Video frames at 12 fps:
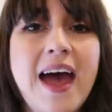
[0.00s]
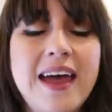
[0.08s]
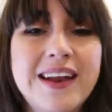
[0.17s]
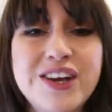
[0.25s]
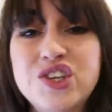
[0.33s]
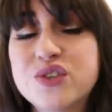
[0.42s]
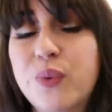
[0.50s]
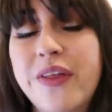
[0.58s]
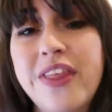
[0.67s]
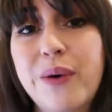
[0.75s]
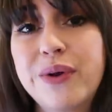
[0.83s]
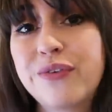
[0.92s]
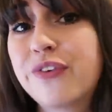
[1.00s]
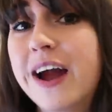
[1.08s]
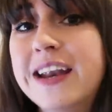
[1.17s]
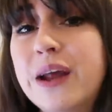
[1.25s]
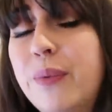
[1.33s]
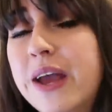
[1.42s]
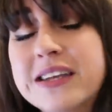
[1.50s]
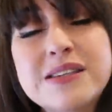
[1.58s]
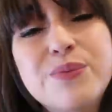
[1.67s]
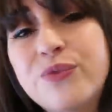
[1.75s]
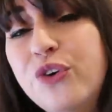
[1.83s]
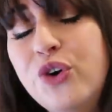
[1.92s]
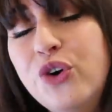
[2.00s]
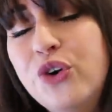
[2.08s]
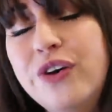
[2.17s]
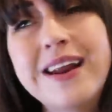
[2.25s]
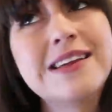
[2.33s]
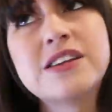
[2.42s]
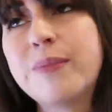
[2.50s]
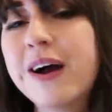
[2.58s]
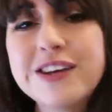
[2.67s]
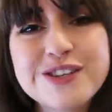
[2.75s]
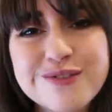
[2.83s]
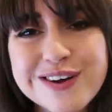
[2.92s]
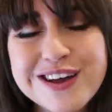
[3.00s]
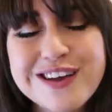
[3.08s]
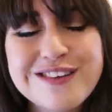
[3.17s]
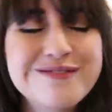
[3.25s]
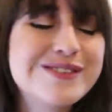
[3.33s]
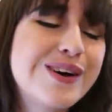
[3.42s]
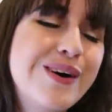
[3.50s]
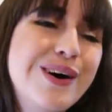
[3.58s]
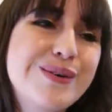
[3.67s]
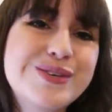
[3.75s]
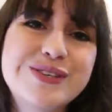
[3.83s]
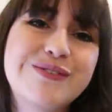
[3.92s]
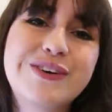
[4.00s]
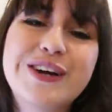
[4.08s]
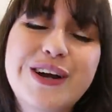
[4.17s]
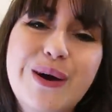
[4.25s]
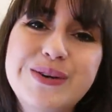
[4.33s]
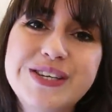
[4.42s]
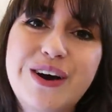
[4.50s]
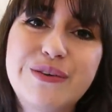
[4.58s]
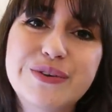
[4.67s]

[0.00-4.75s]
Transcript: And I just went there with a friend, and we had some food and some ice cream. So it was just a very cozy